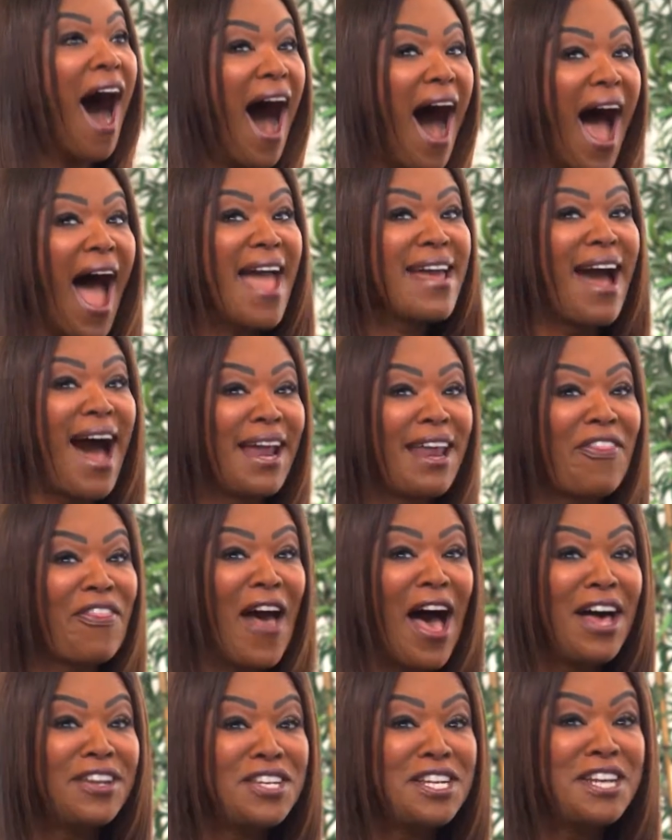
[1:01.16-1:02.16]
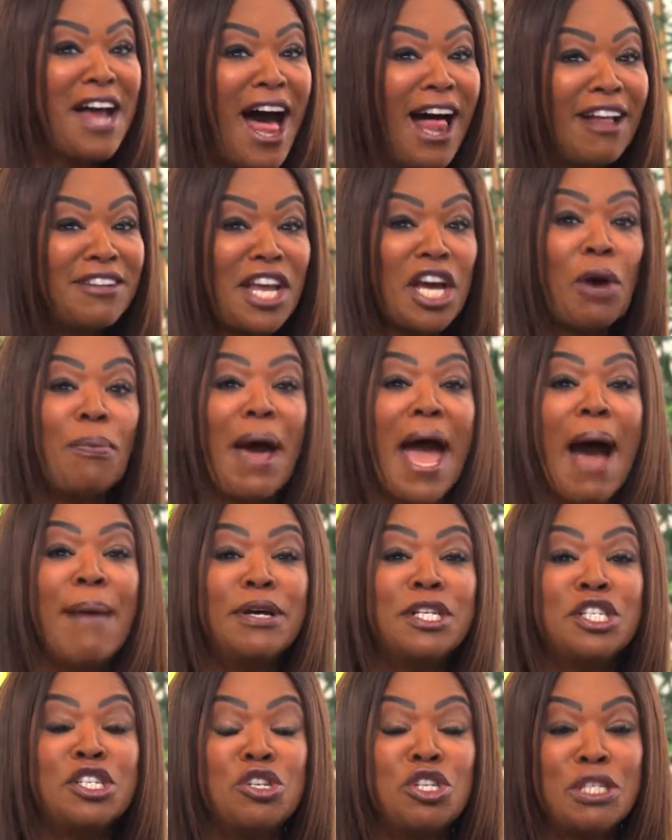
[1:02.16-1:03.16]
yeah. I got a thousand dollars. Like, about how
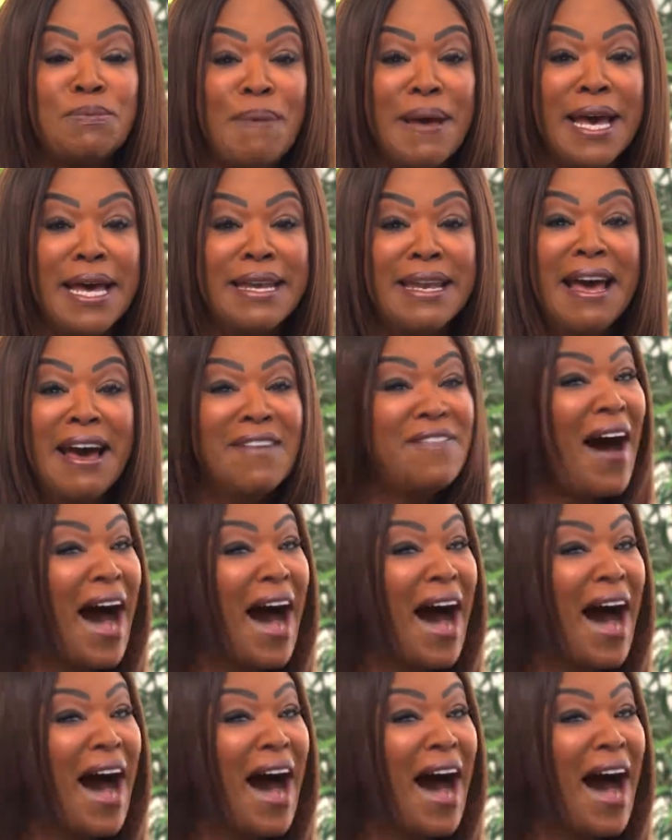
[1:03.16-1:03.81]
much did you spend? Right.